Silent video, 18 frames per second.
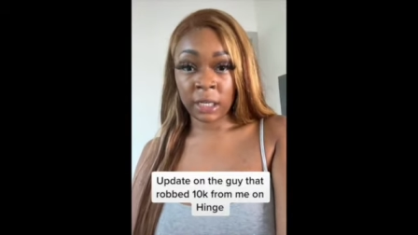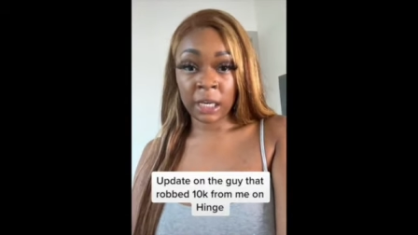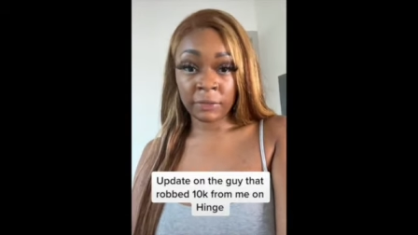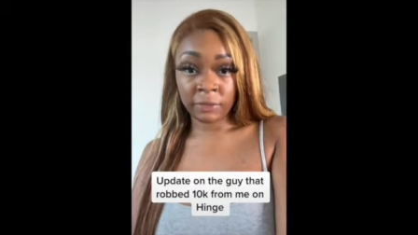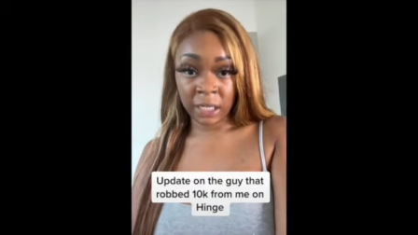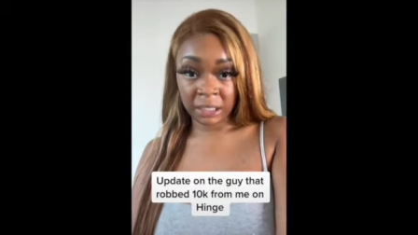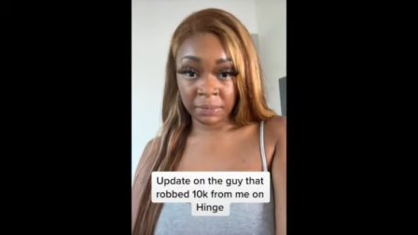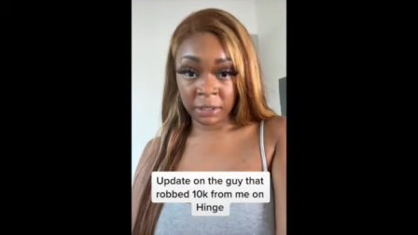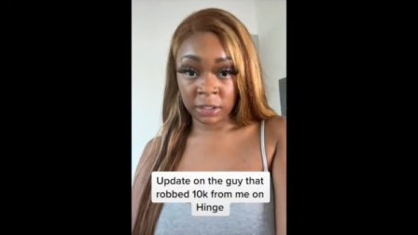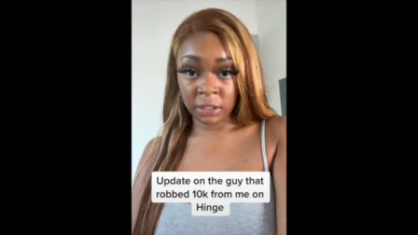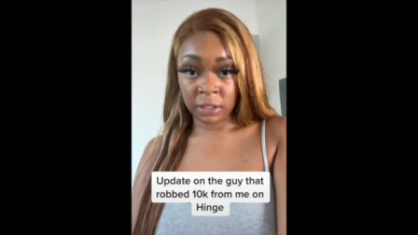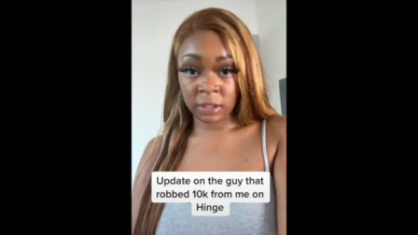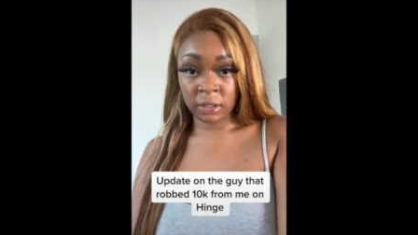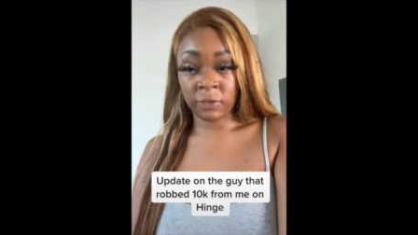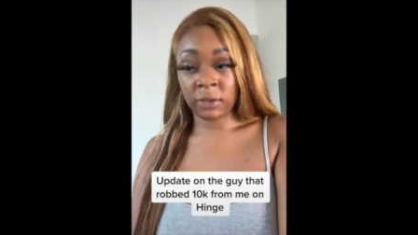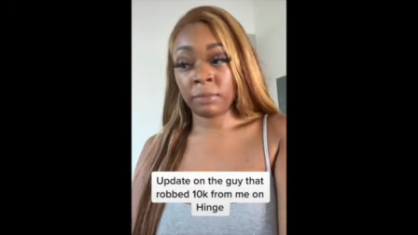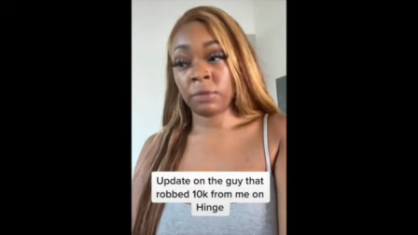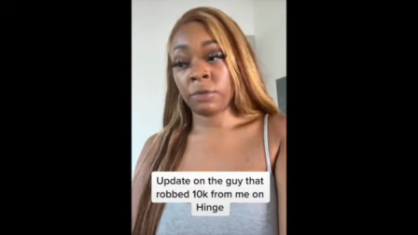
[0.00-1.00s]
I have text
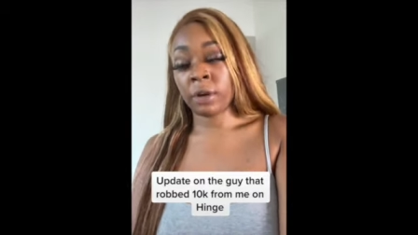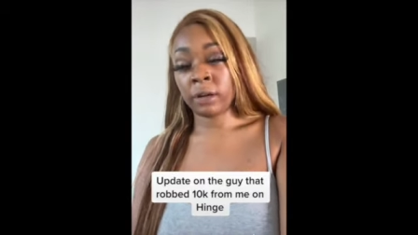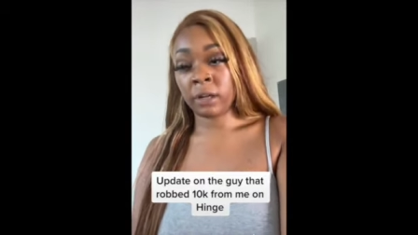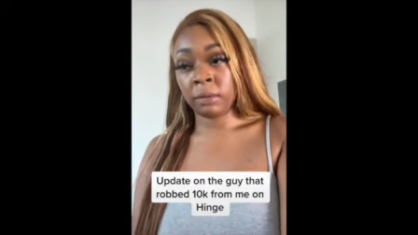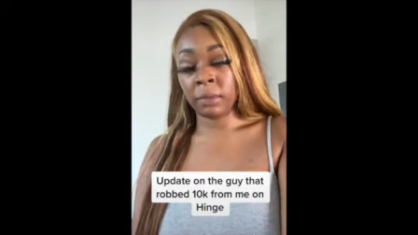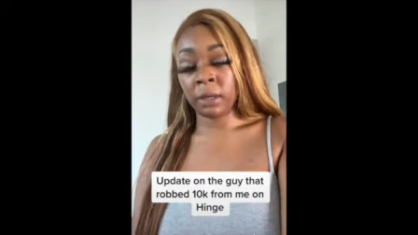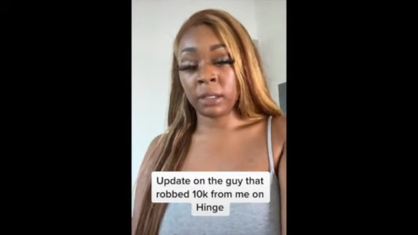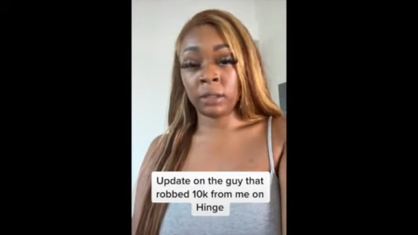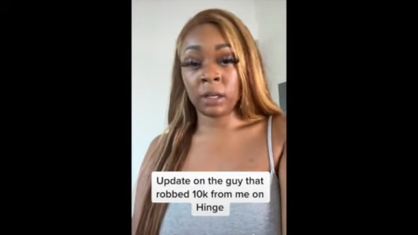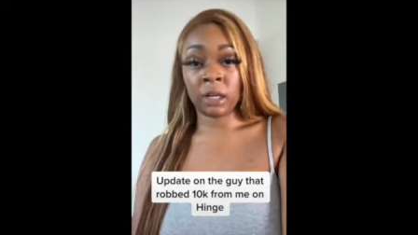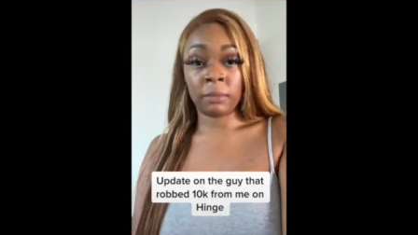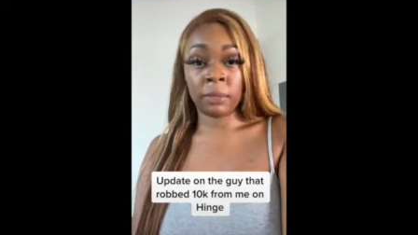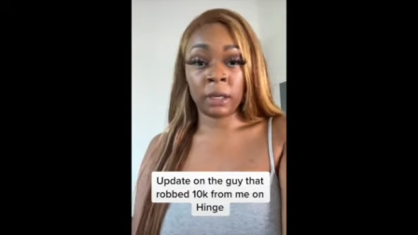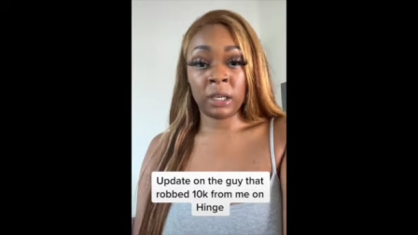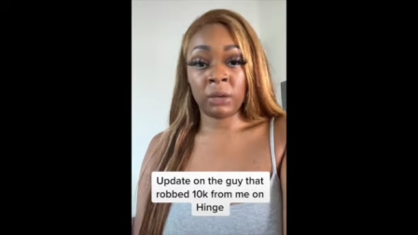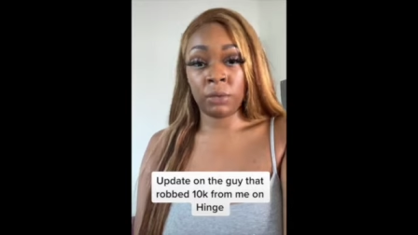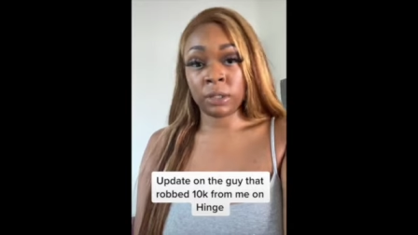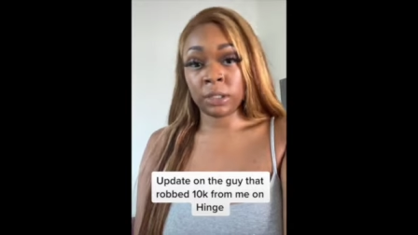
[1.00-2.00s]
messages of him threatening me, talking
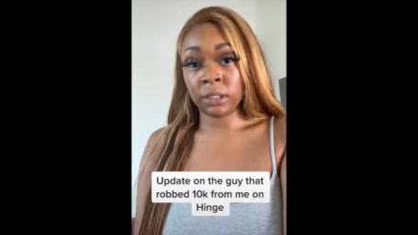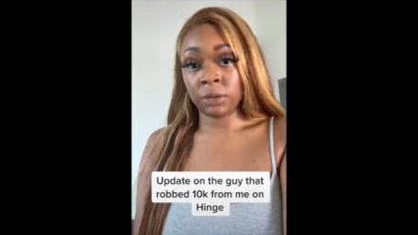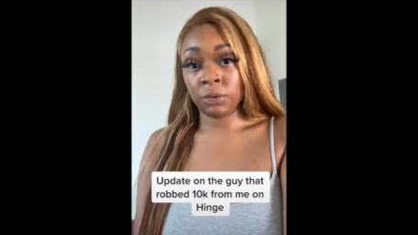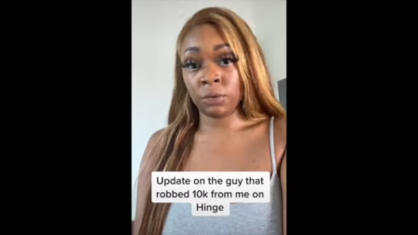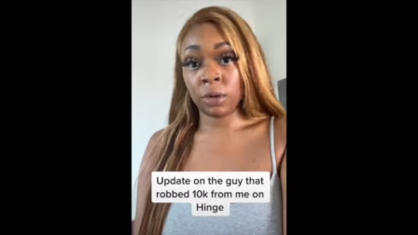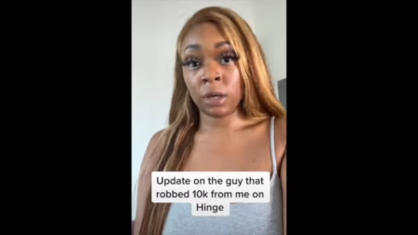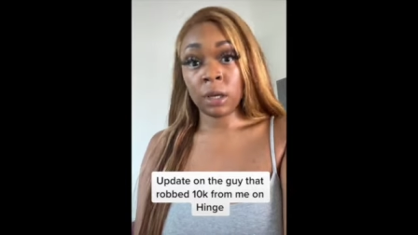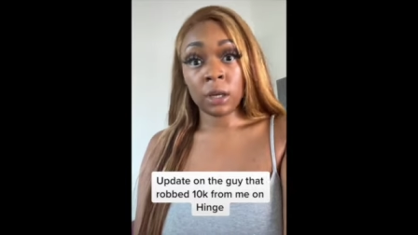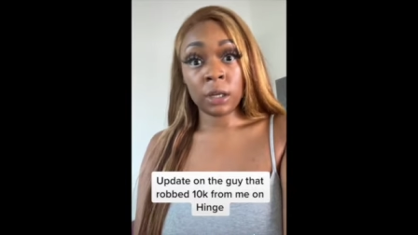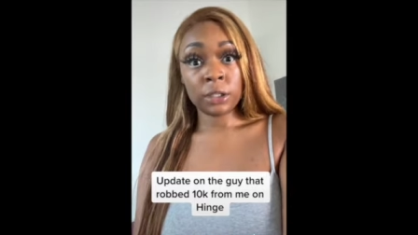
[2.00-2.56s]
about he wants to